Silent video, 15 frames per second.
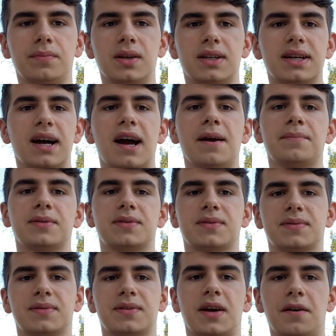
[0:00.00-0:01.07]

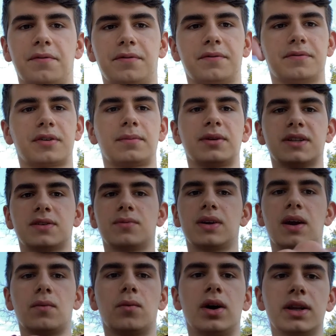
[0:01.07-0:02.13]
times stuff from it, so we
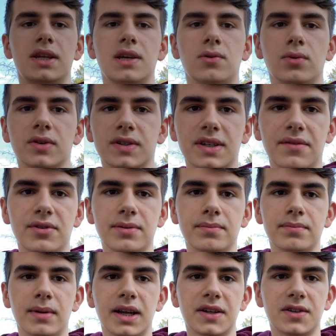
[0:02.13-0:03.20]
get 1 equals 7
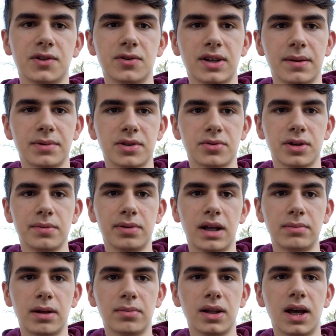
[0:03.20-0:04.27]
minus 2 times 3,
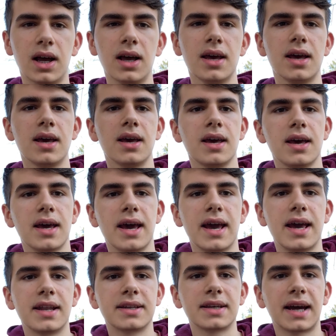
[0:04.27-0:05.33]
blah, blah, blah.
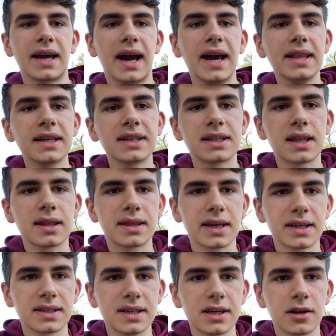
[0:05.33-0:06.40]
And I highlighted the
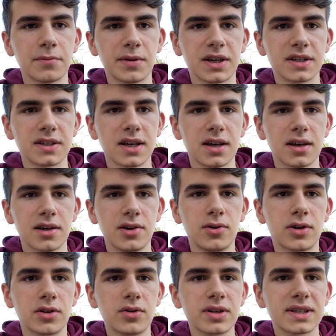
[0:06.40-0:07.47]
things here because you
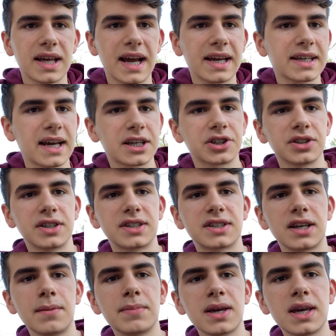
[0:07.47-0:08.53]
can notice that I can actually
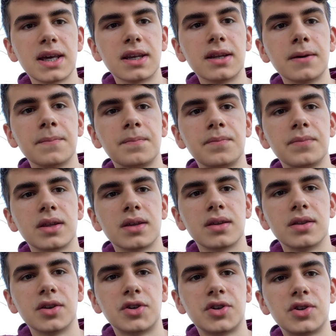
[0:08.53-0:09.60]
sub in
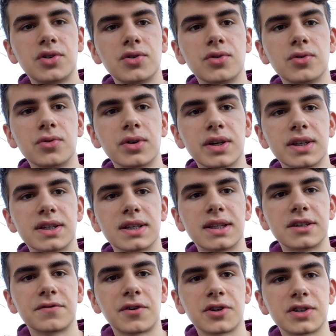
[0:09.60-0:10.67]
the 2 into
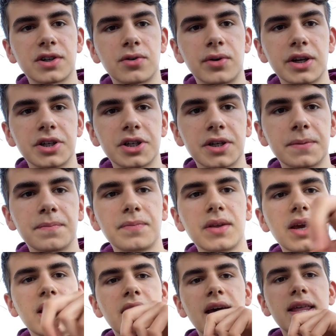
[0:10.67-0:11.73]
this first equation
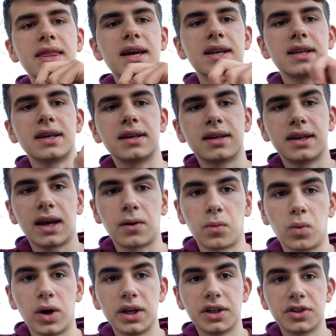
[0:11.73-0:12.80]
and then get
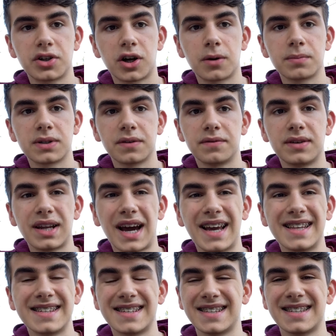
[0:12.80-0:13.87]
1 in terms of
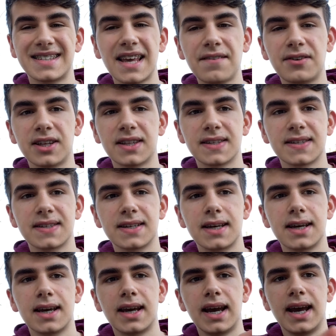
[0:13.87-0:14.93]
9s and 7s.
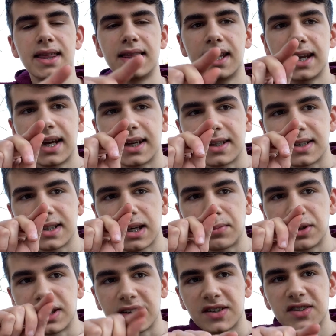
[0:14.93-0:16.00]
And then I could sub
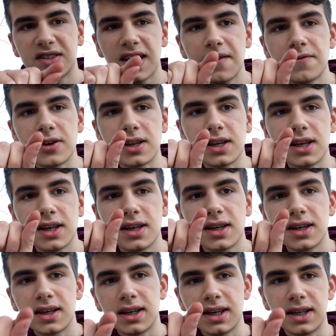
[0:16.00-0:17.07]
in the 7
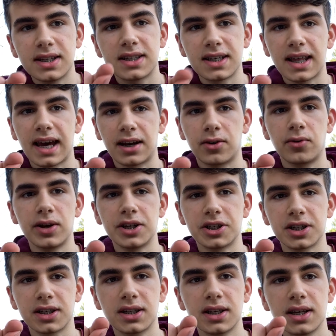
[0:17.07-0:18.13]
into that
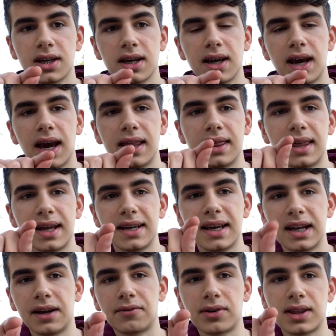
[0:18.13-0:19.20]
equation and then
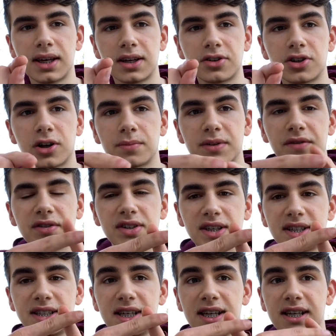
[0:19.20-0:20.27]
get everything in terms of
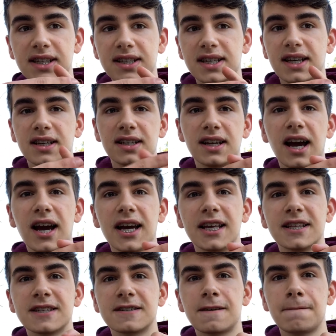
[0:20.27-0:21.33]
16s and
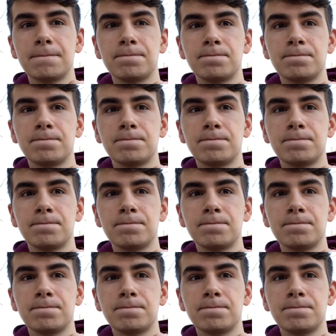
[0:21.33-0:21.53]
9s.